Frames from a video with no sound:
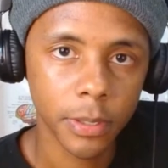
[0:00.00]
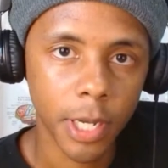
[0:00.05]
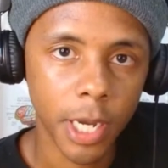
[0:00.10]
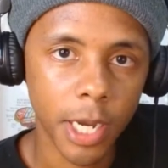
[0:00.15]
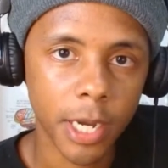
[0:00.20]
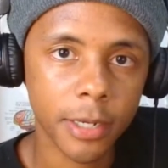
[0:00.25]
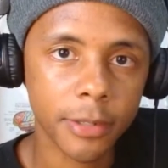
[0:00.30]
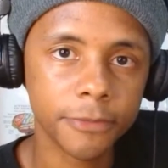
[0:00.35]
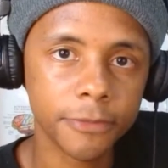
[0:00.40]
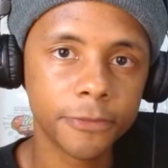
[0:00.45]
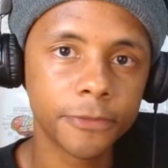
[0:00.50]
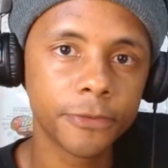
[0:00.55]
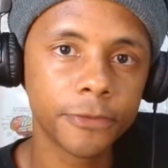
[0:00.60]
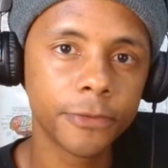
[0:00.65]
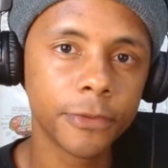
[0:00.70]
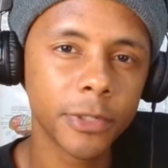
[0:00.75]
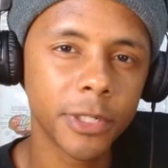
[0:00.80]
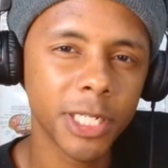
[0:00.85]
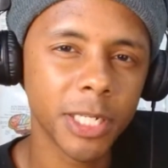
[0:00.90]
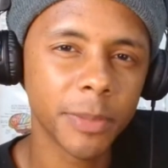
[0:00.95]
of
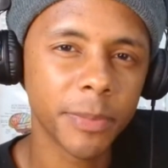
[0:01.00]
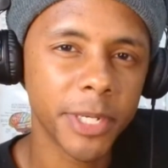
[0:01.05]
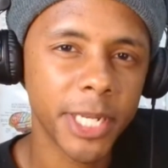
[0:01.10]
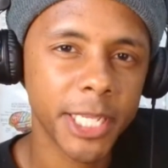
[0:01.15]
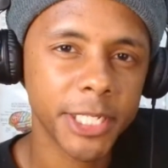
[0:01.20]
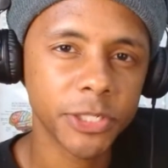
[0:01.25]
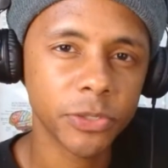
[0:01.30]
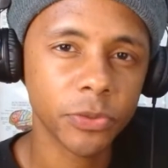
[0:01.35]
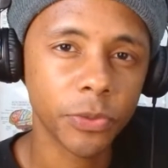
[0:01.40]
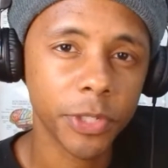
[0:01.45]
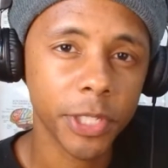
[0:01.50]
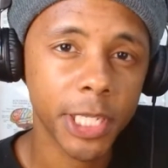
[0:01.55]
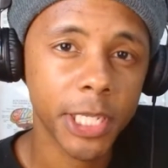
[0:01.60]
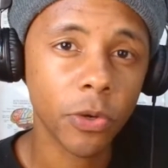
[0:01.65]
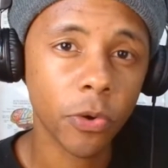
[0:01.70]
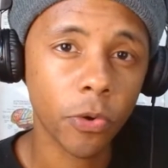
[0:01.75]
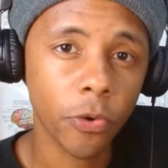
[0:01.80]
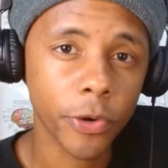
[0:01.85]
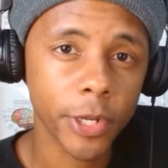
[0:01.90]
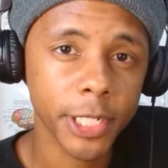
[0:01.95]
elimination, or the
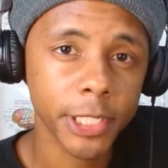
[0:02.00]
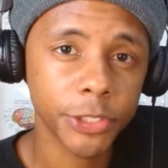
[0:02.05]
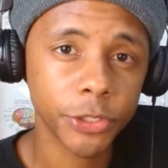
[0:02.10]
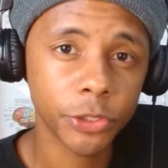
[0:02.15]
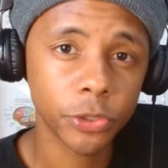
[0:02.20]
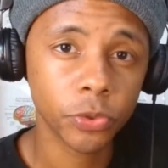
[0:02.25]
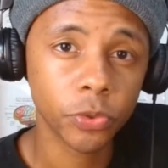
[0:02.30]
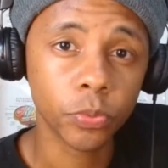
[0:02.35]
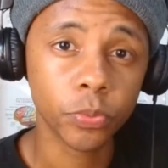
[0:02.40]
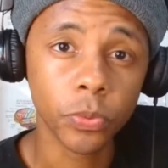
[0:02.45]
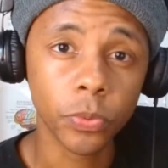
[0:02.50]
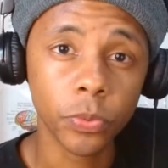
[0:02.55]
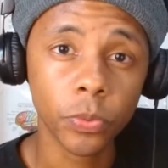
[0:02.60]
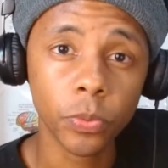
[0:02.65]
key organs to